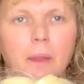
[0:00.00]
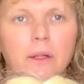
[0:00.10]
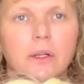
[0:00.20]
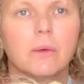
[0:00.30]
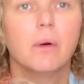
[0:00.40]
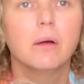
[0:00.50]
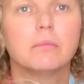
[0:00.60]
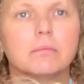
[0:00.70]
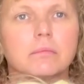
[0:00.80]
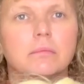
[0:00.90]
You know what?
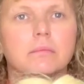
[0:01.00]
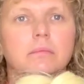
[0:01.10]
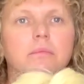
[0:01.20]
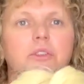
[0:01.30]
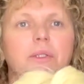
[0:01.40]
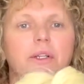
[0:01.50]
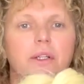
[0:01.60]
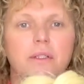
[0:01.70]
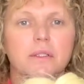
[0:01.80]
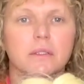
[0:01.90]
To be
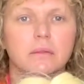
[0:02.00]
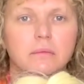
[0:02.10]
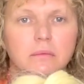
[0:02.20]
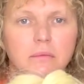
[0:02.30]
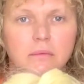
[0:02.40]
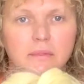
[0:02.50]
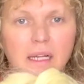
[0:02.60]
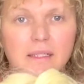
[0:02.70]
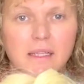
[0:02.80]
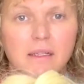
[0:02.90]
honest,
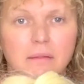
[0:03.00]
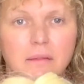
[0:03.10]
that's it.